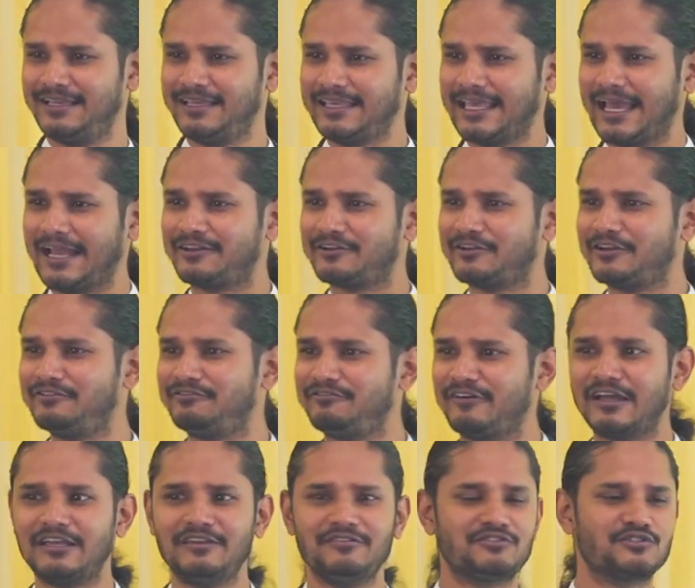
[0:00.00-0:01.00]
Category
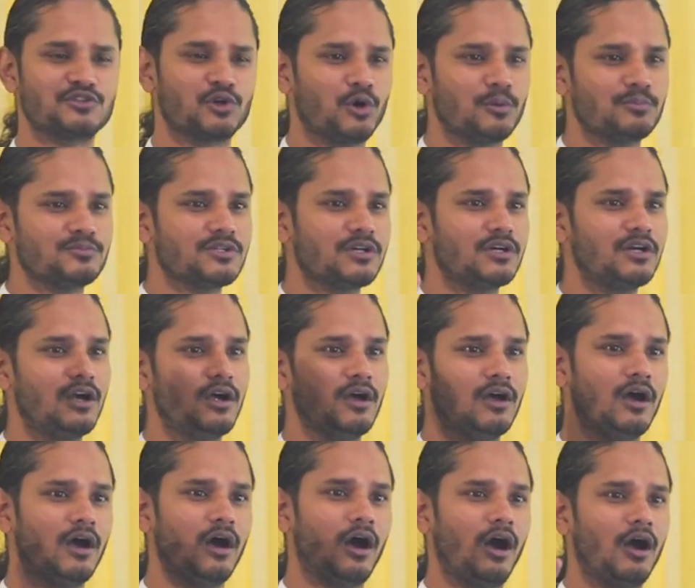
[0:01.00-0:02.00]
5 storms are
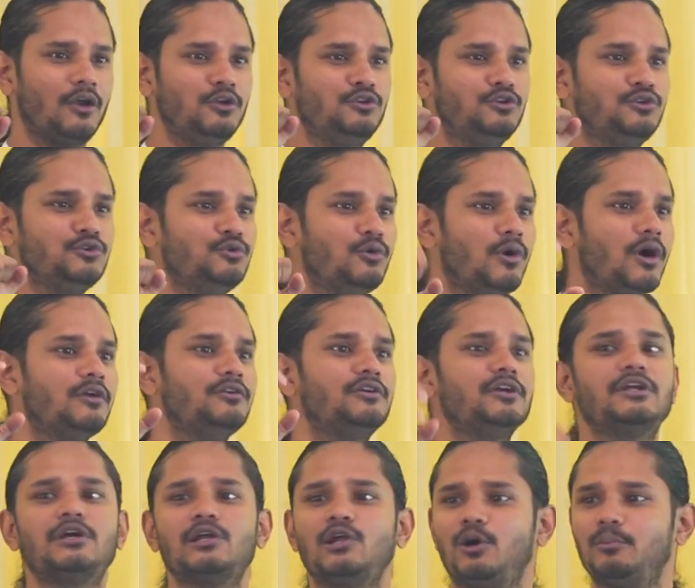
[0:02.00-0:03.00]

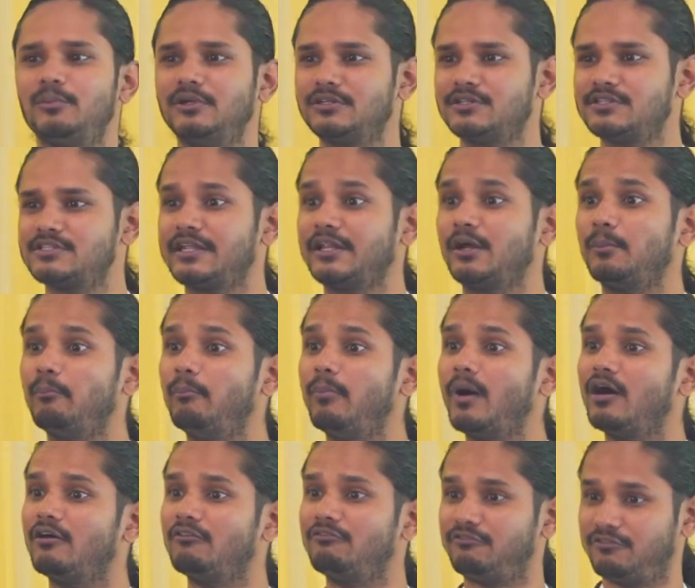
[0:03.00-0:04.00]
200 kilometers and
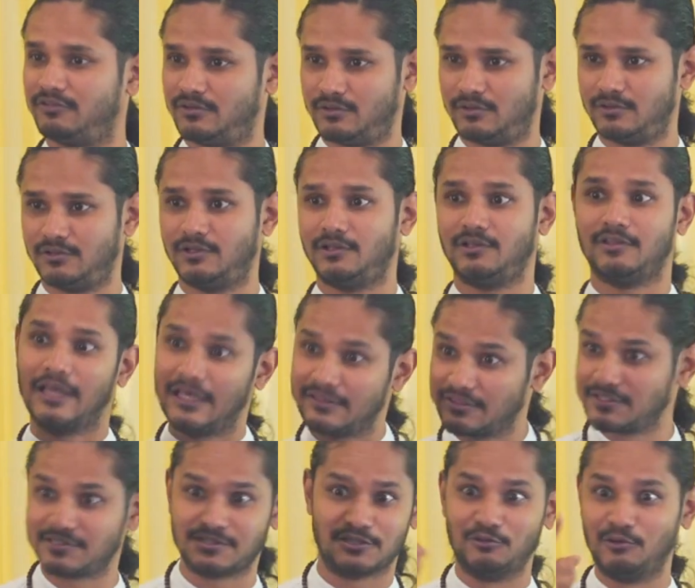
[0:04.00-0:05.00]
above. In that
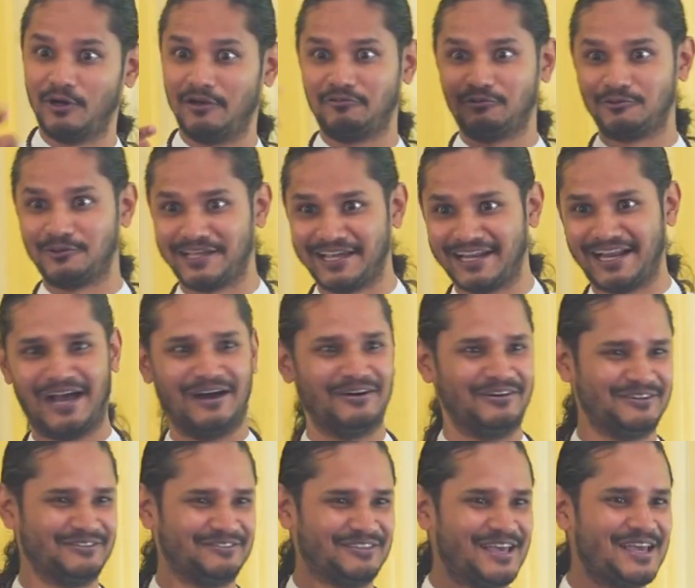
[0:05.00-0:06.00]
they say you have to get
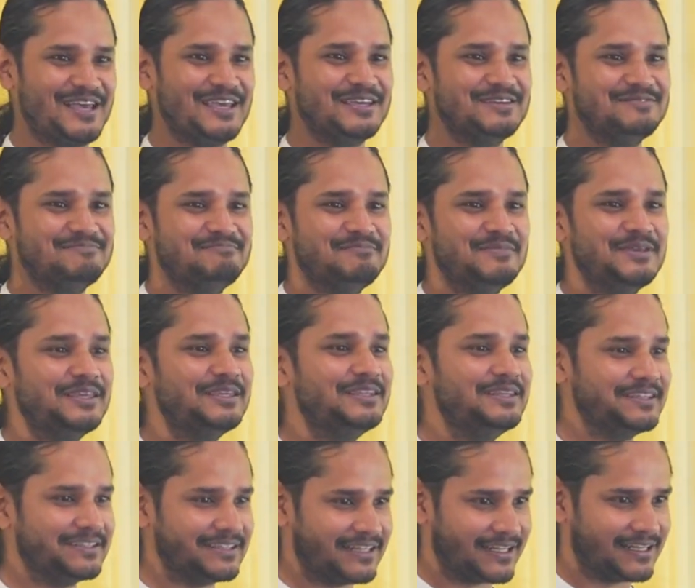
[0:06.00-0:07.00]
out of there
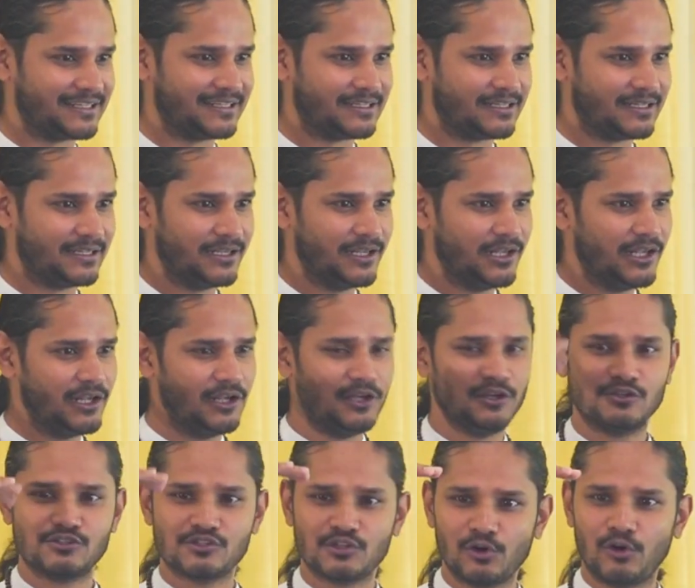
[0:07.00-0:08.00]
immediately.
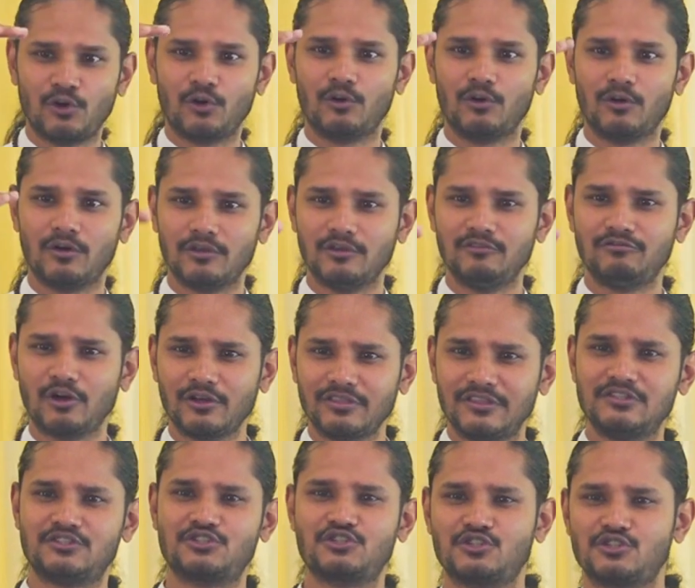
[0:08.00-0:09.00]
So you've got
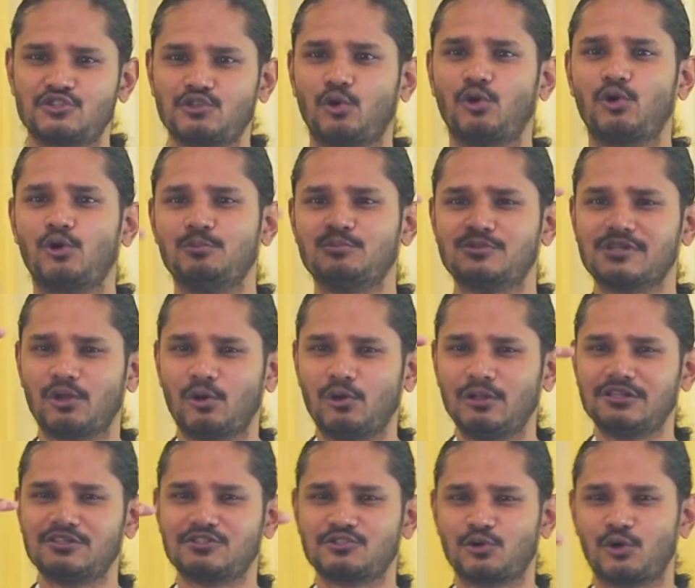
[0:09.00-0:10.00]
these storms, and
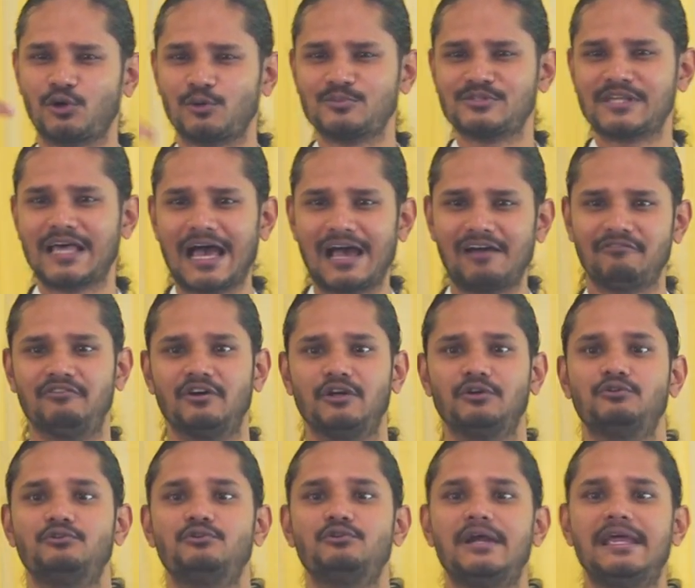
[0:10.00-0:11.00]
all storms have
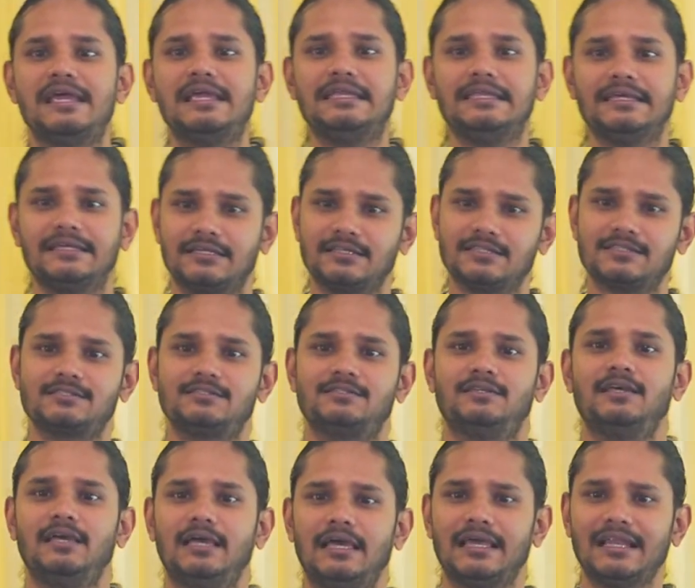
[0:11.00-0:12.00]
ratings.
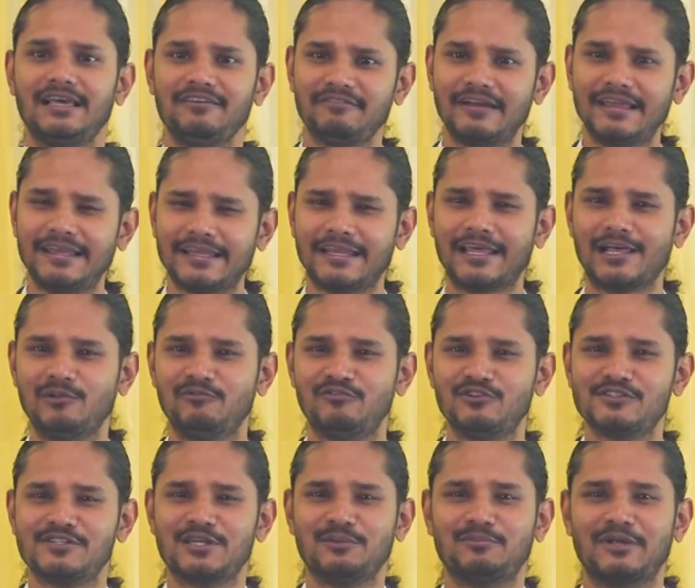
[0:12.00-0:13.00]
And I find it
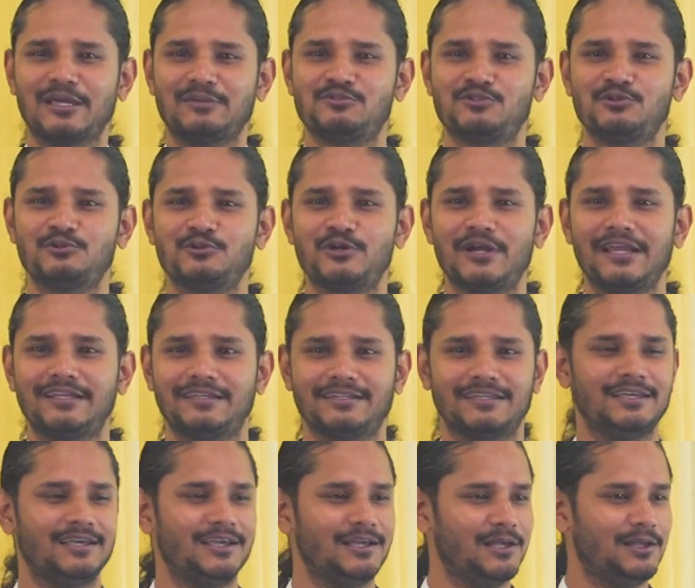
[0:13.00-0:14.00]
helpful sometimes to rate
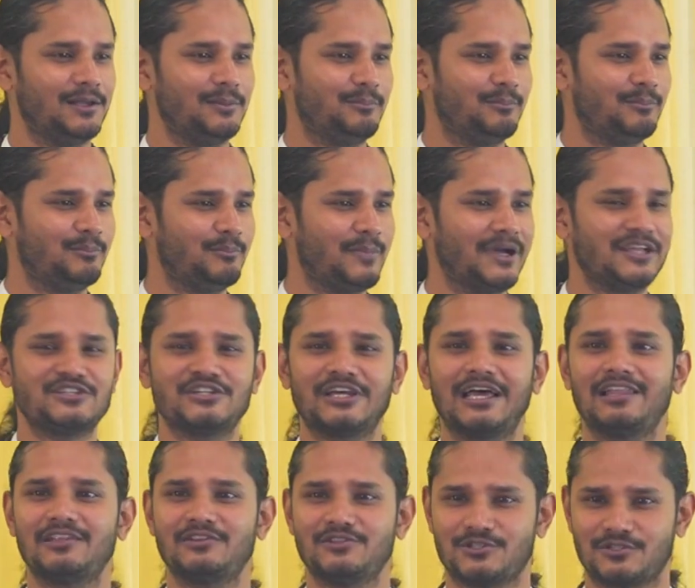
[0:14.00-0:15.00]
my
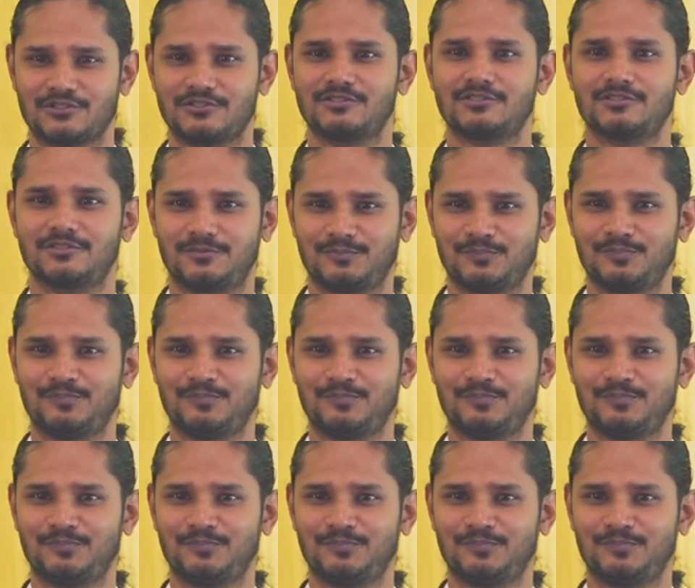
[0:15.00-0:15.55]
challenges.